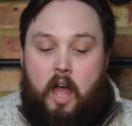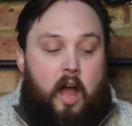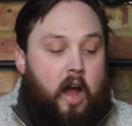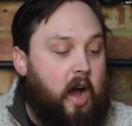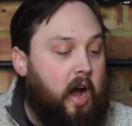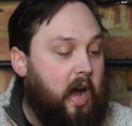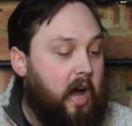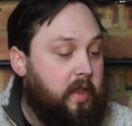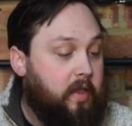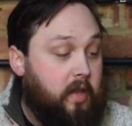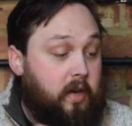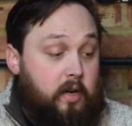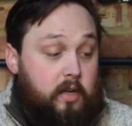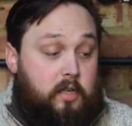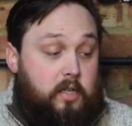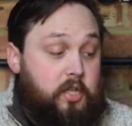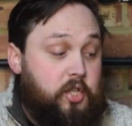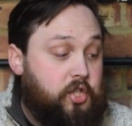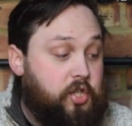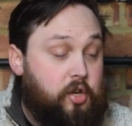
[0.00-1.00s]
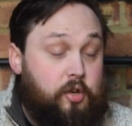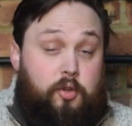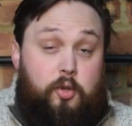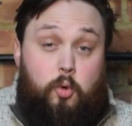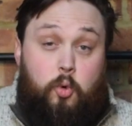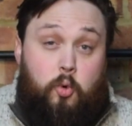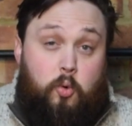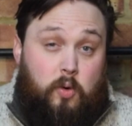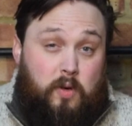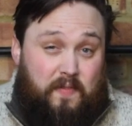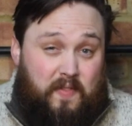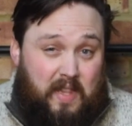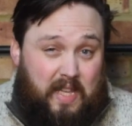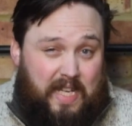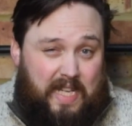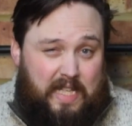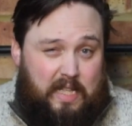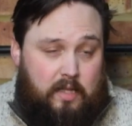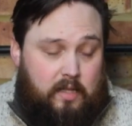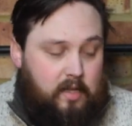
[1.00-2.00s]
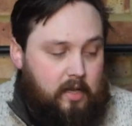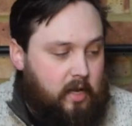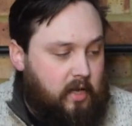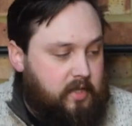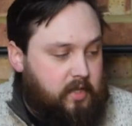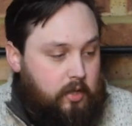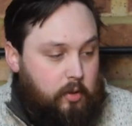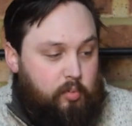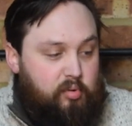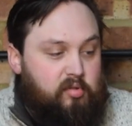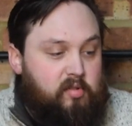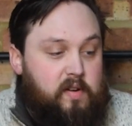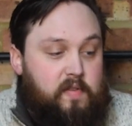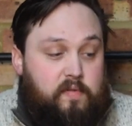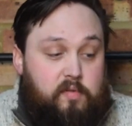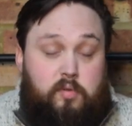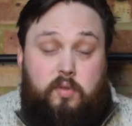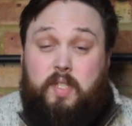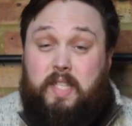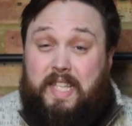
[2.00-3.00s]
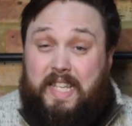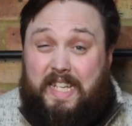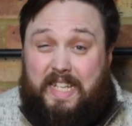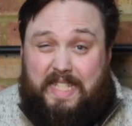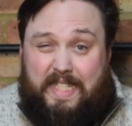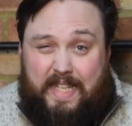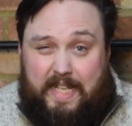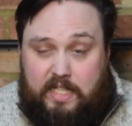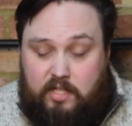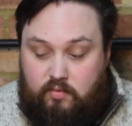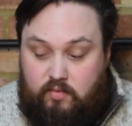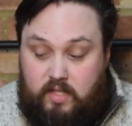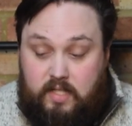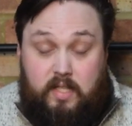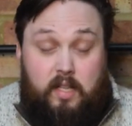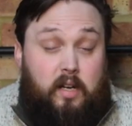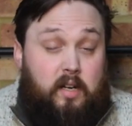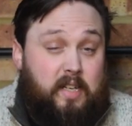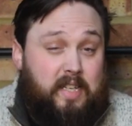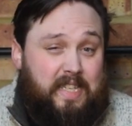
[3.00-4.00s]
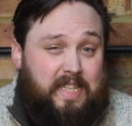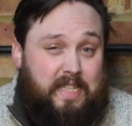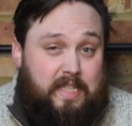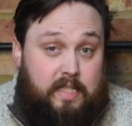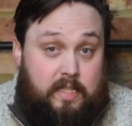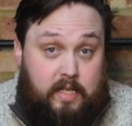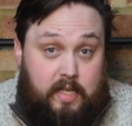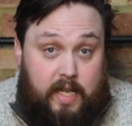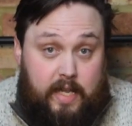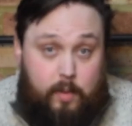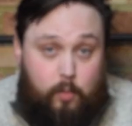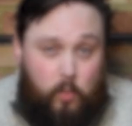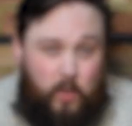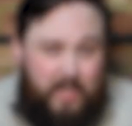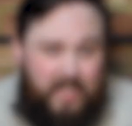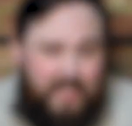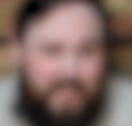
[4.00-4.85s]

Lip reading: and then I'm going to show you all of the little sort of peripherals and the accessories that I sort of keep with